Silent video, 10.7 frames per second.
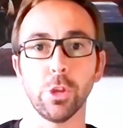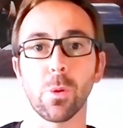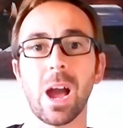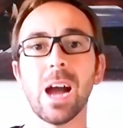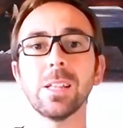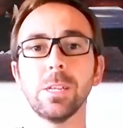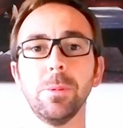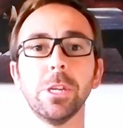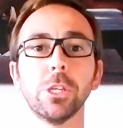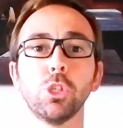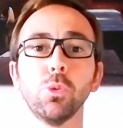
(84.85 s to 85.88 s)
your
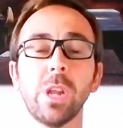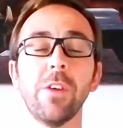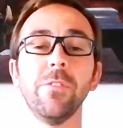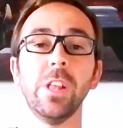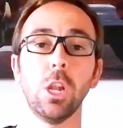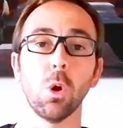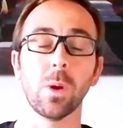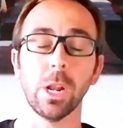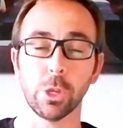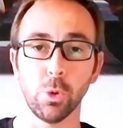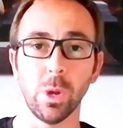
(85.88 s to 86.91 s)
altimeter should have the
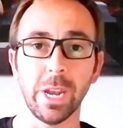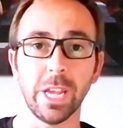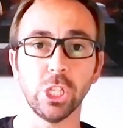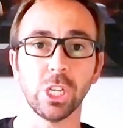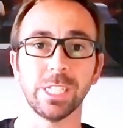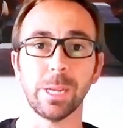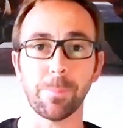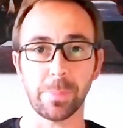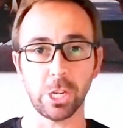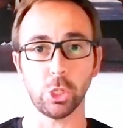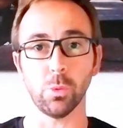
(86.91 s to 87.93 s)
local QNH as a
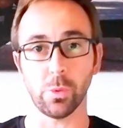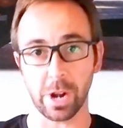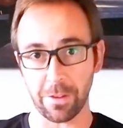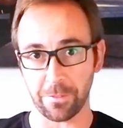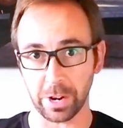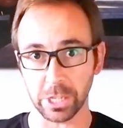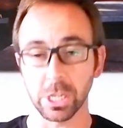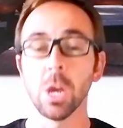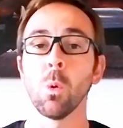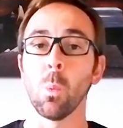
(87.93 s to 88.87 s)
pressure reference.